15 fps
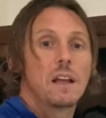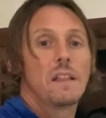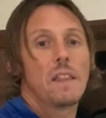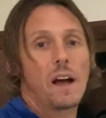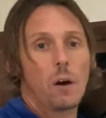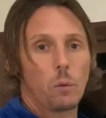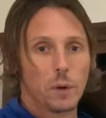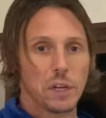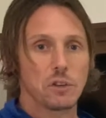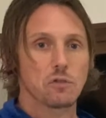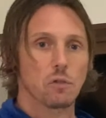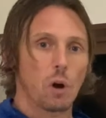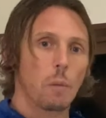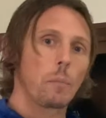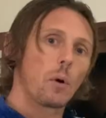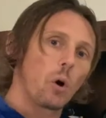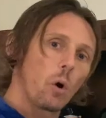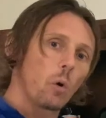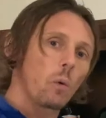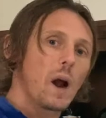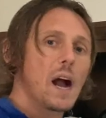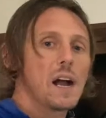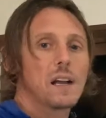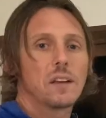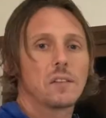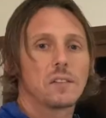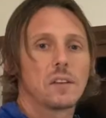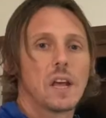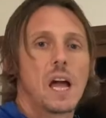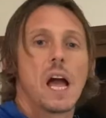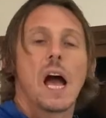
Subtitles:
that we drop or rise?